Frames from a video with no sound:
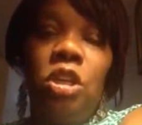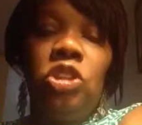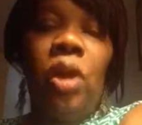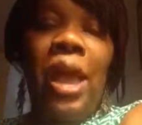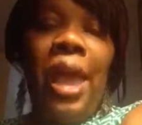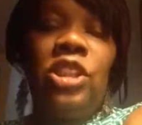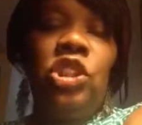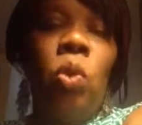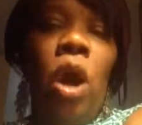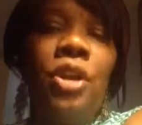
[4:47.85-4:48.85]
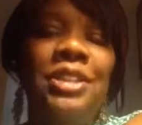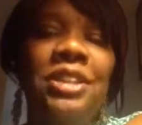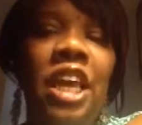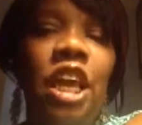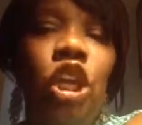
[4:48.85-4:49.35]
So I ask you all to
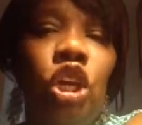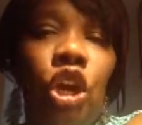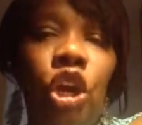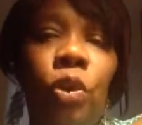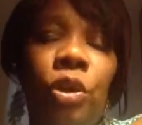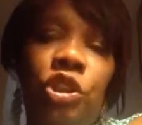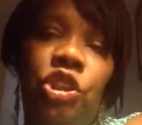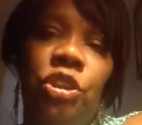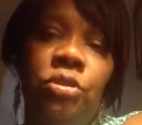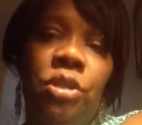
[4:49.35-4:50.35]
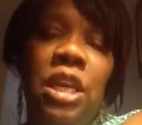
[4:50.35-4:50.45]
stay encouraged.